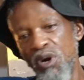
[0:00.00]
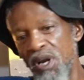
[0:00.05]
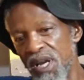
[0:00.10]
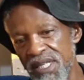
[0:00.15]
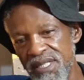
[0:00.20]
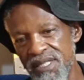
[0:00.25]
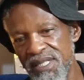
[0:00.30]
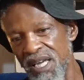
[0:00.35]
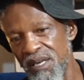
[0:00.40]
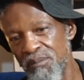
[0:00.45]

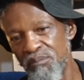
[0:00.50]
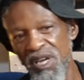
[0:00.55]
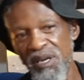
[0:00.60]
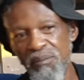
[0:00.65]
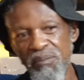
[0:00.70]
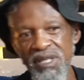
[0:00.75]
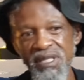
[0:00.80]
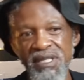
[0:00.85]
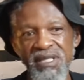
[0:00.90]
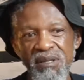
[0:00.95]
Let's start
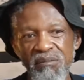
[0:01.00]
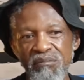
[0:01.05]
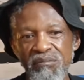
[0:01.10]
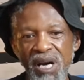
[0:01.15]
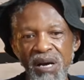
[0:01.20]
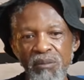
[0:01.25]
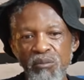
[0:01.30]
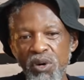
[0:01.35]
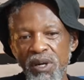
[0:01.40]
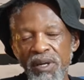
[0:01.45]
maybe in
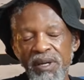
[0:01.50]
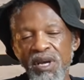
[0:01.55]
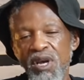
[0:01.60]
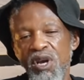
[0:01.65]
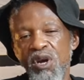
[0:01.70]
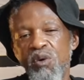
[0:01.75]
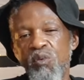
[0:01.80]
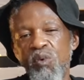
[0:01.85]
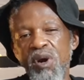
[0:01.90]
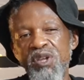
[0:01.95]
Zimbabwe.
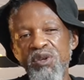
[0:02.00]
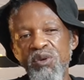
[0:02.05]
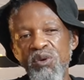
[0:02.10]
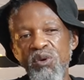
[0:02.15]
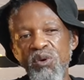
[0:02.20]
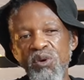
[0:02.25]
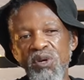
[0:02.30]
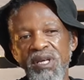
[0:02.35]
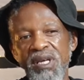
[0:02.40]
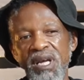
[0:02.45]
When you
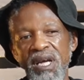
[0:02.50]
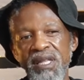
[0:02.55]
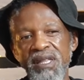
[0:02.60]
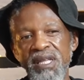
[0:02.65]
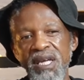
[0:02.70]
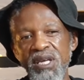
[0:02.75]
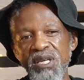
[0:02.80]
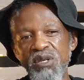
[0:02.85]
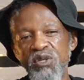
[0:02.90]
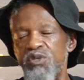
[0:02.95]
look at,
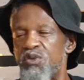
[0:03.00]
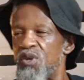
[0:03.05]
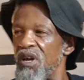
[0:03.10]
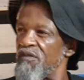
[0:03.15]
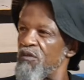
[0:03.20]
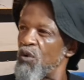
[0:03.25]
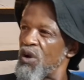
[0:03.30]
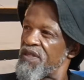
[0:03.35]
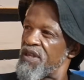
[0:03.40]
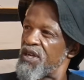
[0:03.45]
they used to
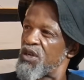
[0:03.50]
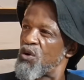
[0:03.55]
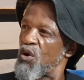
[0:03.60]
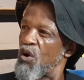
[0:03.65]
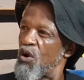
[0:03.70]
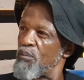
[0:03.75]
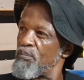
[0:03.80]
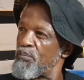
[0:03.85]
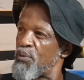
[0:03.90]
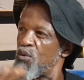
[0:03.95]
have what they
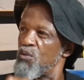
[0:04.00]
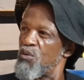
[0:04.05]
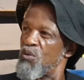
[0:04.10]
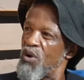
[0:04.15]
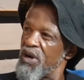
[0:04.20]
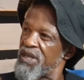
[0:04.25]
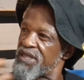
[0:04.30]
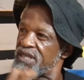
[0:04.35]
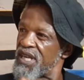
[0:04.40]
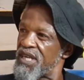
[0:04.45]
call
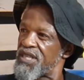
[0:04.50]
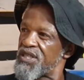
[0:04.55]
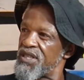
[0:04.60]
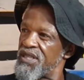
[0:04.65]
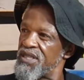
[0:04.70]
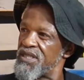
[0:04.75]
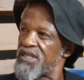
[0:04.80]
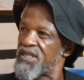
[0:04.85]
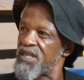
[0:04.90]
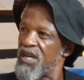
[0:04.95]
Bungwe
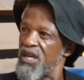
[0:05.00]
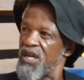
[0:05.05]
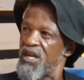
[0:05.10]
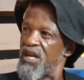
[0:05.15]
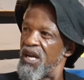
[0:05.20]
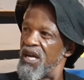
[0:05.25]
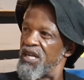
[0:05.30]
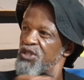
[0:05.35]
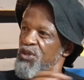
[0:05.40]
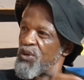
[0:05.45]
sessions
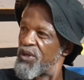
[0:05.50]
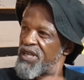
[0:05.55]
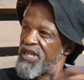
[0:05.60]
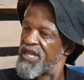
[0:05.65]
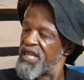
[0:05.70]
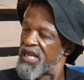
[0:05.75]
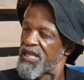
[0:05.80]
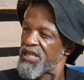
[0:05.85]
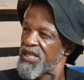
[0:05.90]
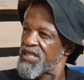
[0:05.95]
during
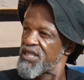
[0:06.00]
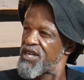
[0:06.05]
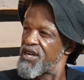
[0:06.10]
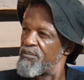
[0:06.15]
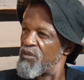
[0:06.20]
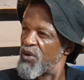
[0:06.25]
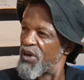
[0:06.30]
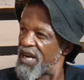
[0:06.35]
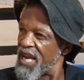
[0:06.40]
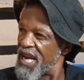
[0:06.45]
the
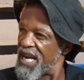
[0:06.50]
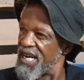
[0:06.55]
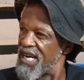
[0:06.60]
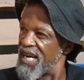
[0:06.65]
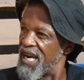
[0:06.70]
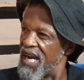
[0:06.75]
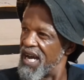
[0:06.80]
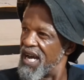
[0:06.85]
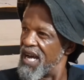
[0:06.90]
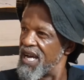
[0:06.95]

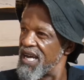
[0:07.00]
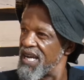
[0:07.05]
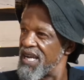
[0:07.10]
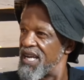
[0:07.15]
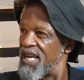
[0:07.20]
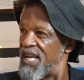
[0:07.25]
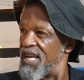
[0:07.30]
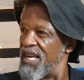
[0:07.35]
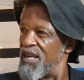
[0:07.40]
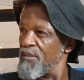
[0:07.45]
Chimurenga
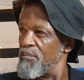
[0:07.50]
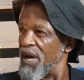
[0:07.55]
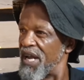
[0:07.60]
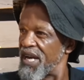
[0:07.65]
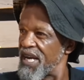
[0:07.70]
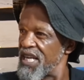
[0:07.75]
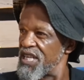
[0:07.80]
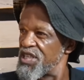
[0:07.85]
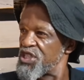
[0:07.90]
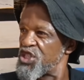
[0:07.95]

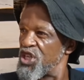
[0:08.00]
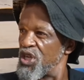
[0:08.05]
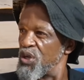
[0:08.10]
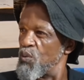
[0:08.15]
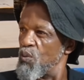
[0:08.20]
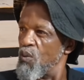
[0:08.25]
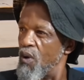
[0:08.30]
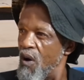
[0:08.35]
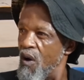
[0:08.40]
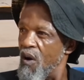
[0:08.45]

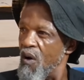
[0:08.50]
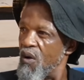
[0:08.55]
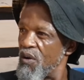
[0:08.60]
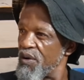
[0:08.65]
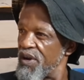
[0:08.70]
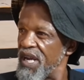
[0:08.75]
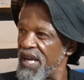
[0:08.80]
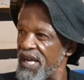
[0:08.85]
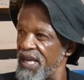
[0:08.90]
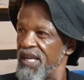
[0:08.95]
Liberation War.
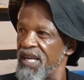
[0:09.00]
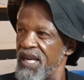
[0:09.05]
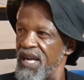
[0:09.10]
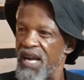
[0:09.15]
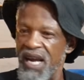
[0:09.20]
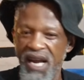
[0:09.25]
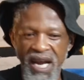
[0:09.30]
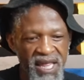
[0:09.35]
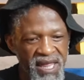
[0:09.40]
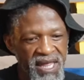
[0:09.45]
Ne?
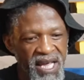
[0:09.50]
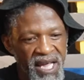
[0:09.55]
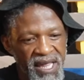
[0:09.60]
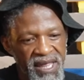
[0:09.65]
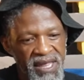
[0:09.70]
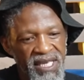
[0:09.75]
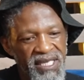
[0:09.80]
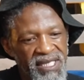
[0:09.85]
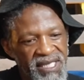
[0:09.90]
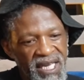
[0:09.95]
And
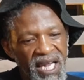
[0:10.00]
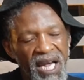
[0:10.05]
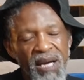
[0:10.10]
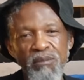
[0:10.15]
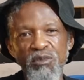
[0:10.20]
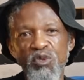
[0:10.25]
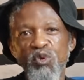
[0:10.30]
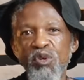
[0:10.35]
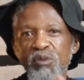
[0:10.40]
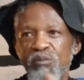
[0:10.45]
then these
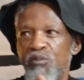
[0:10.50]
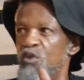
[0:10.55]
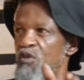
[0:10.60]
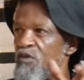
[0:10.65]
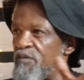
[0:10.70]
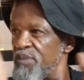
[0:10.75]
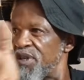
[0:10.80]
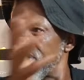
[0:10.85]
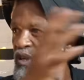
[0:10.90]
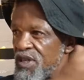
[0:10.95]
camps would
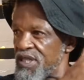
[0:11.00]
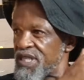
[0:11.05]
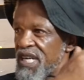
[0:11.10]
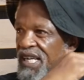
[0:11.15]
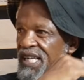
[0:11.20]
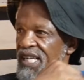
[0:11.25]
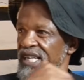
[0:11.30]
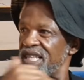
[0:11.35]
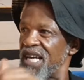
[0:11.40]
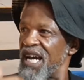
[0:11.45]
move because
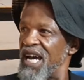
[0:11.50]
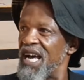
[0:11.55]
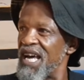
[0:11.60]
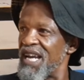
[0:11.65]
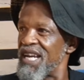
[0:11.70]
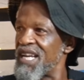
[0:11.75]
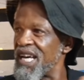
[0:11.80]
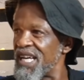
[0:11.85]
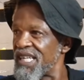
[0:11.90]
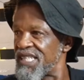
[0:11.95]
they're
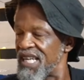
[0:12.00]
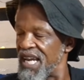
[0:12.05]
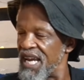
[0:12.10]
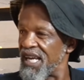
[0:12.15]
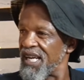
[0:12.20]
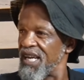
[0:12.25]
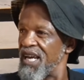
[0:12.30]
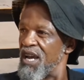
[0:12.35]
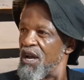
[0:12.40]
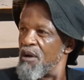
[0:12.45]
under attack.
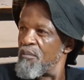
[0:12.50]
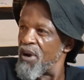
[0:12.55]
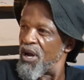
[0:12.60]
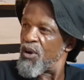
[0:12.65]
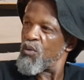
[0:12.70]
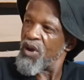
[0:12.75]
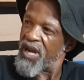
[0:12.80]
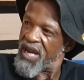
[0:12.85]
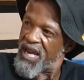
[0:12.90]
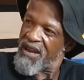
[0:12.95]

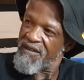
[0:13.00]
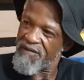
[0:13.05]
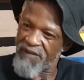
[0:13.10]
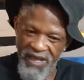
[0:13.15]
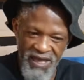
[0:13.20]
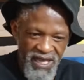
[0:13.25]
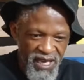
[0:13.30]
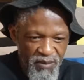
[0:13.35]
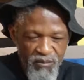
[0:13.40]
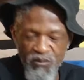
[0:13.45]
But wherever
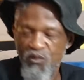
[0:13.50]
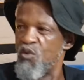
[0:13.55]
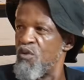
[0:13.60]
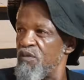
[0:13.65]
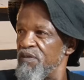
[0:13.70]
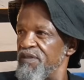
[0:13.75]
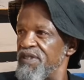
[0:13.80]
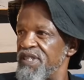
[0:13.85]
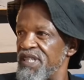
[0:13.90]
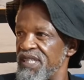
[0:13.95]
they
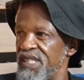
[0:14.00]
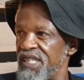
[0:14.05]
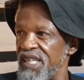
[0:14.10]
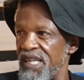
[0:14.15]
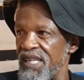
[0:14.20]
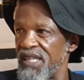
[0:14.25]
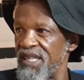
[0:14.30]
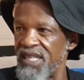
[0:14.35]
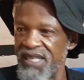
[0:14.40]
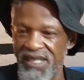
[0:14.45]
moved,
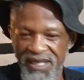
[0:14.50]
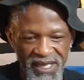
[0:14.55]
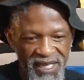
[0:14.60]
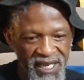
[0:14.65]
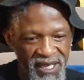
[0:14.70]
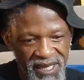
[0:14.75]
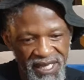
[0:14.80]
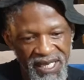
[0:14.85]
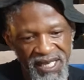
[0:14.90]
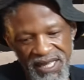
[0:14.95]

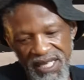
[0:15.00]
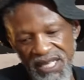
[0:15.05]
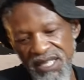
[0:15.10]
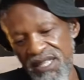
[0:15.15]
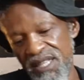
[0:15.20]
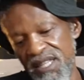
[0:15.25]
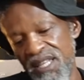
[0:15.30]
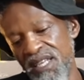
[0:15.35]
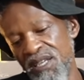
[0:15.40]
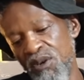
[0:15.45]

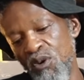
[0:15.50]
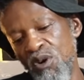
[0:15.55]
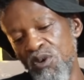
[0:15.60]
they